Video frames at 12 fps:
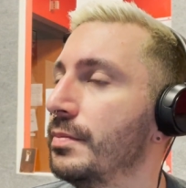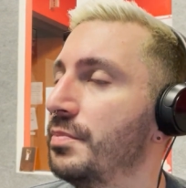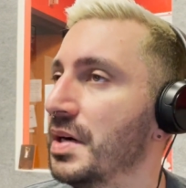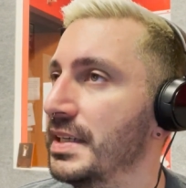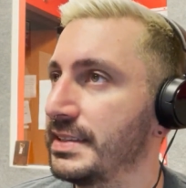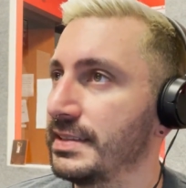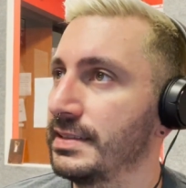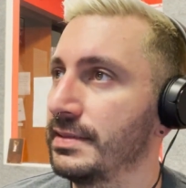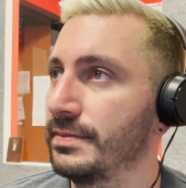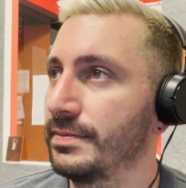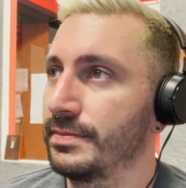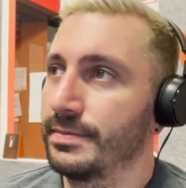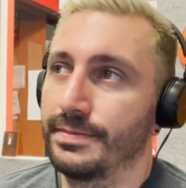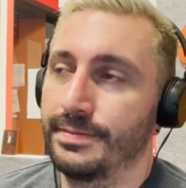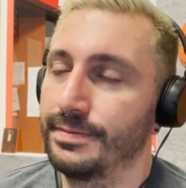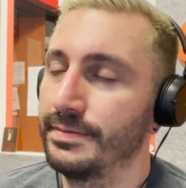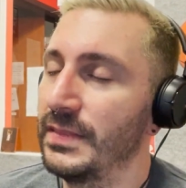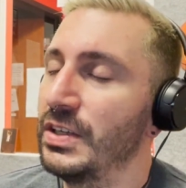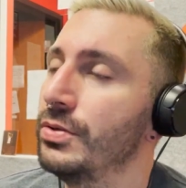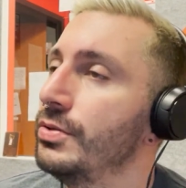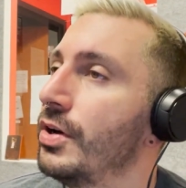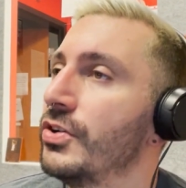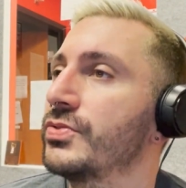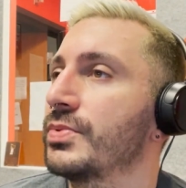but who
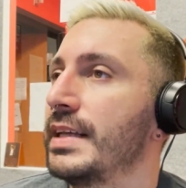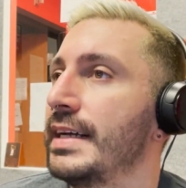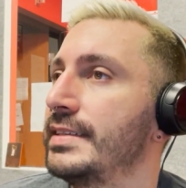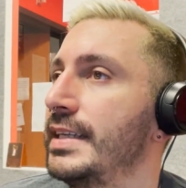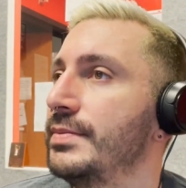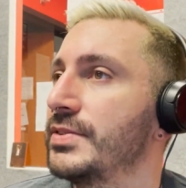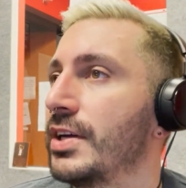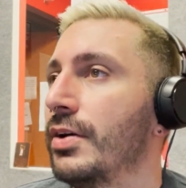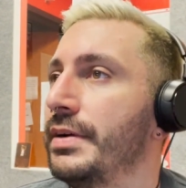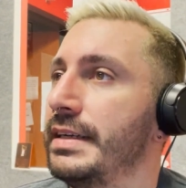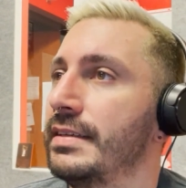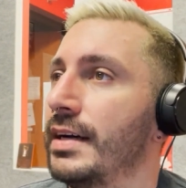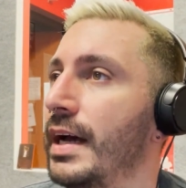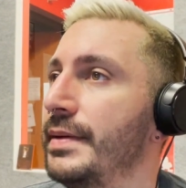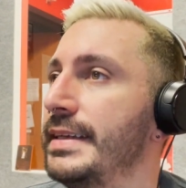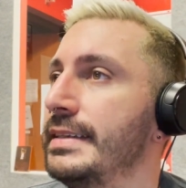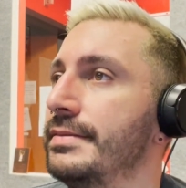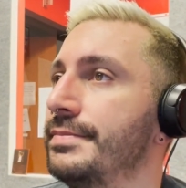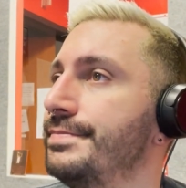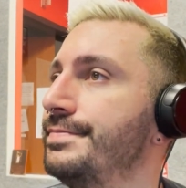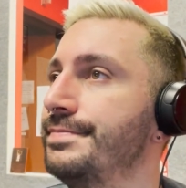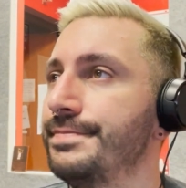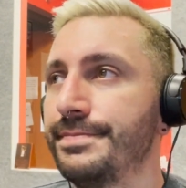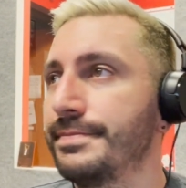knows where that team's going? I mean,
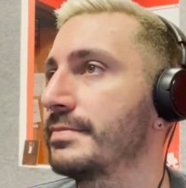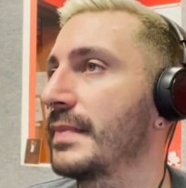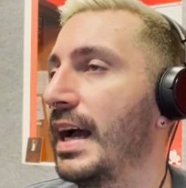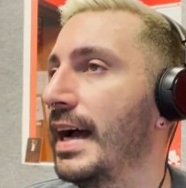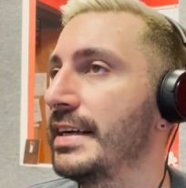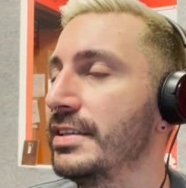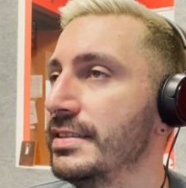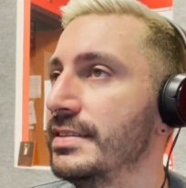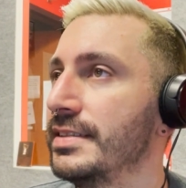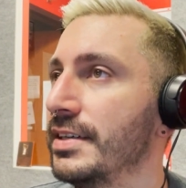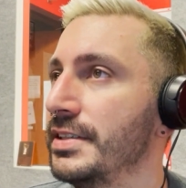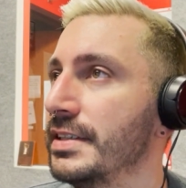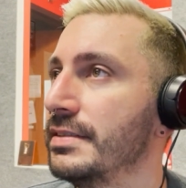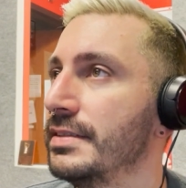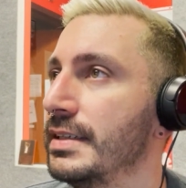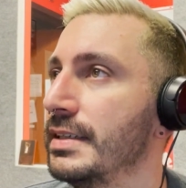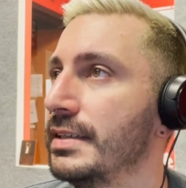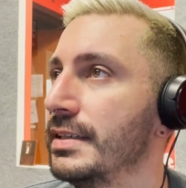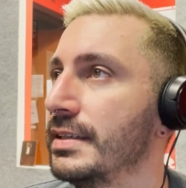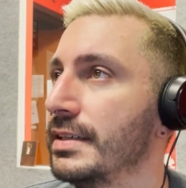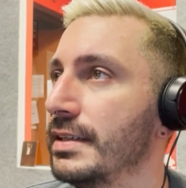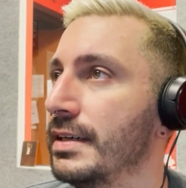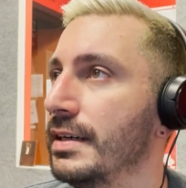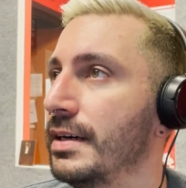I couldn't tell you.
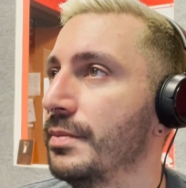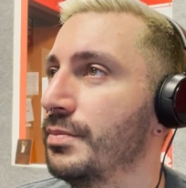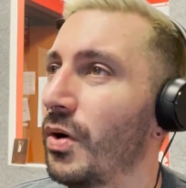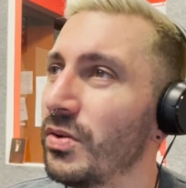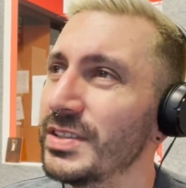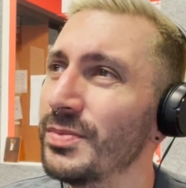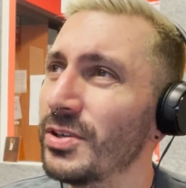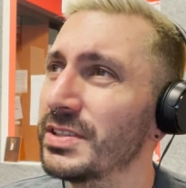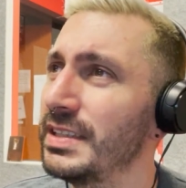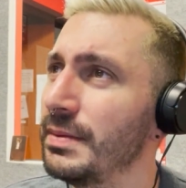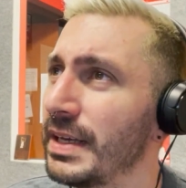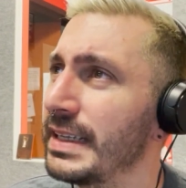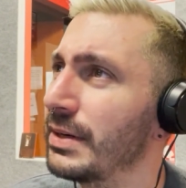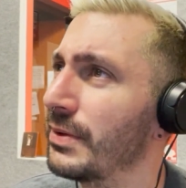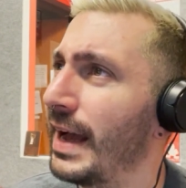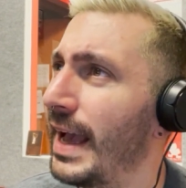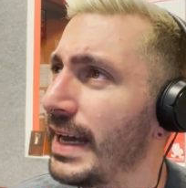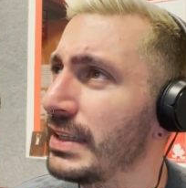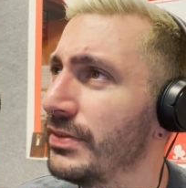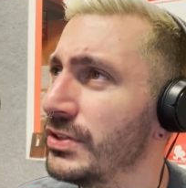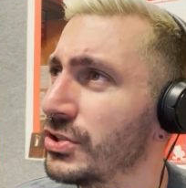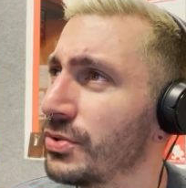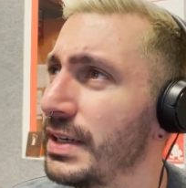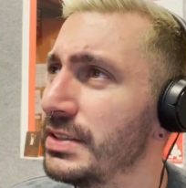Baltimore seemed like they were active in
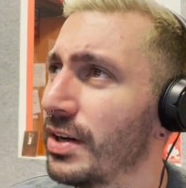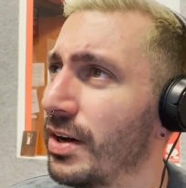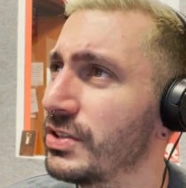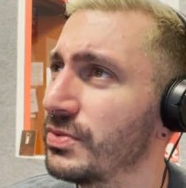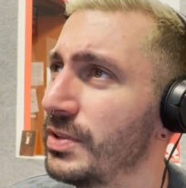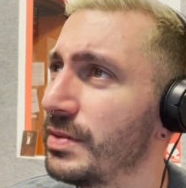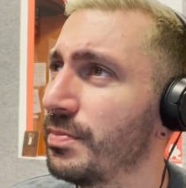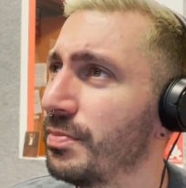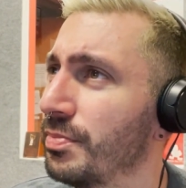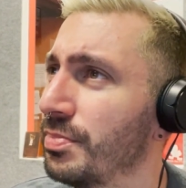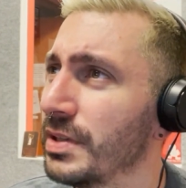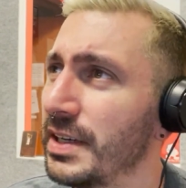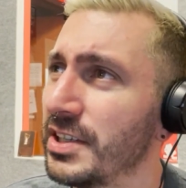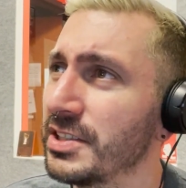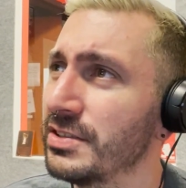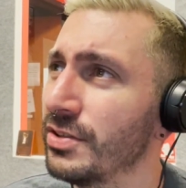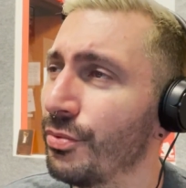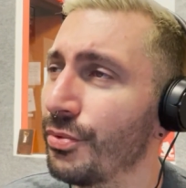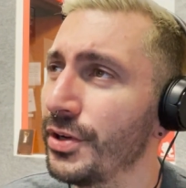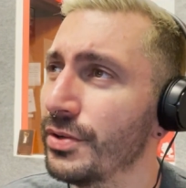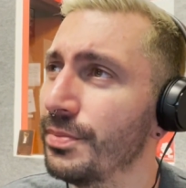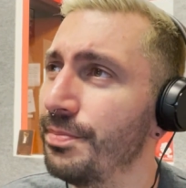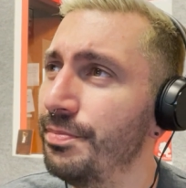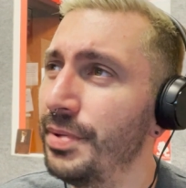trade talks with players, no
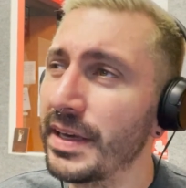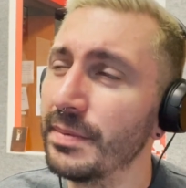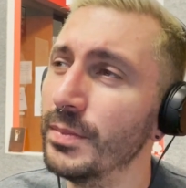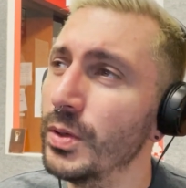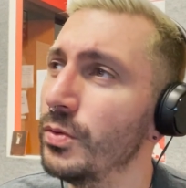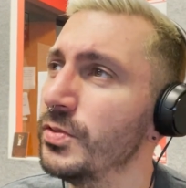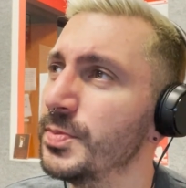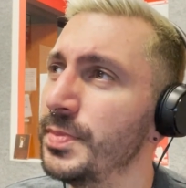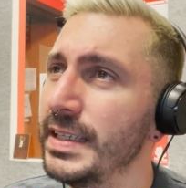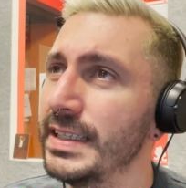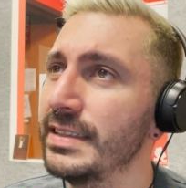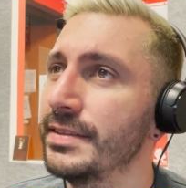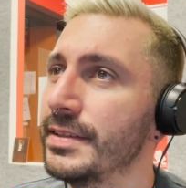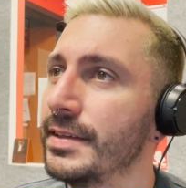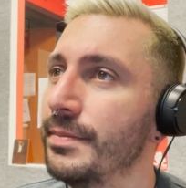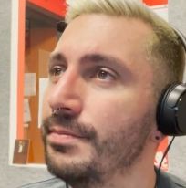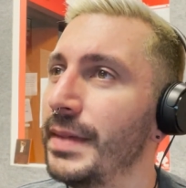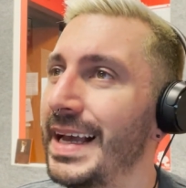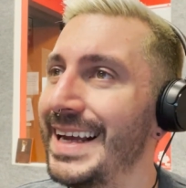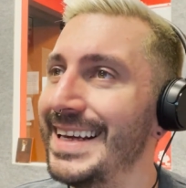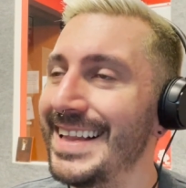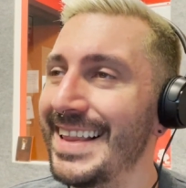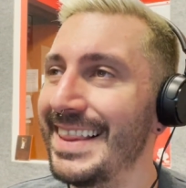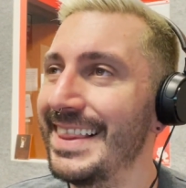real big moves being
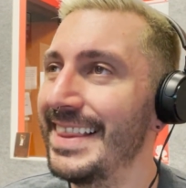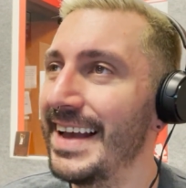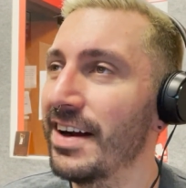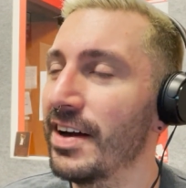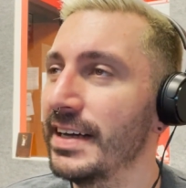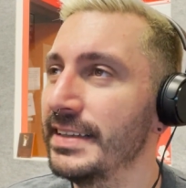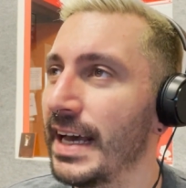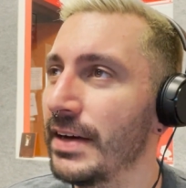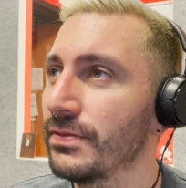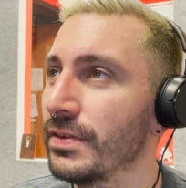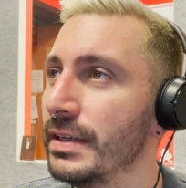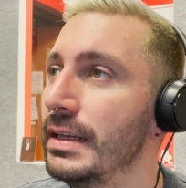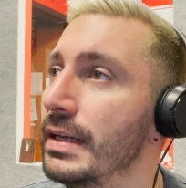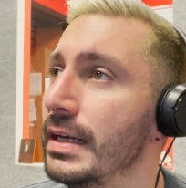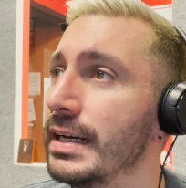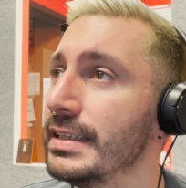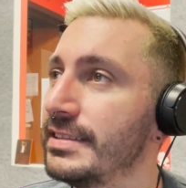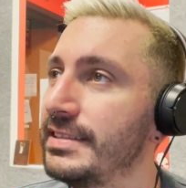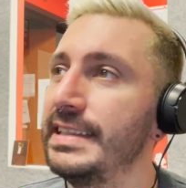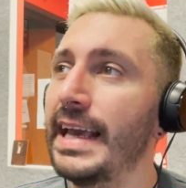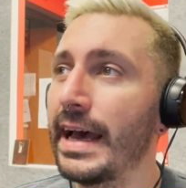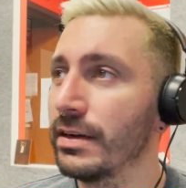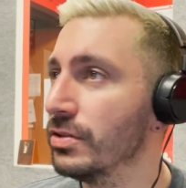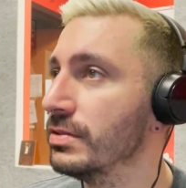made there on that front.
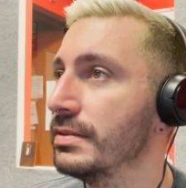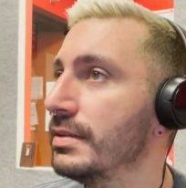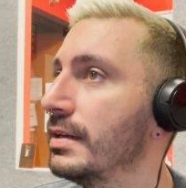Seattle,